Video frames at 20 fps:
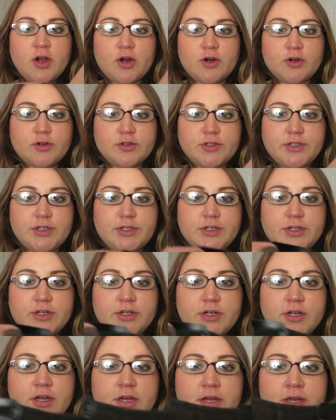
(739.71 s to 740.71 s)

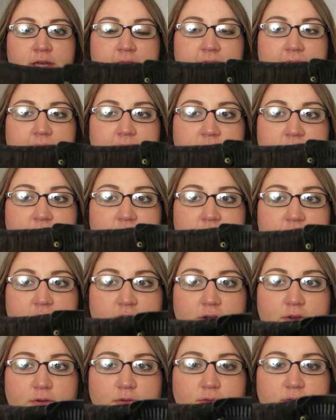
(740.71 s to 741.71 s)
earlier in the
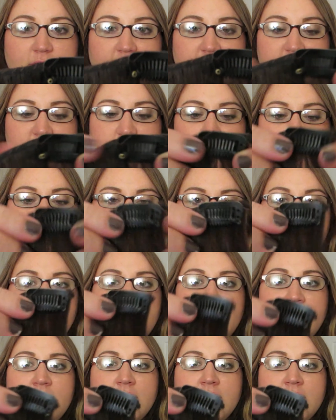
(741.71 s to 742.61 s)
video that I explained.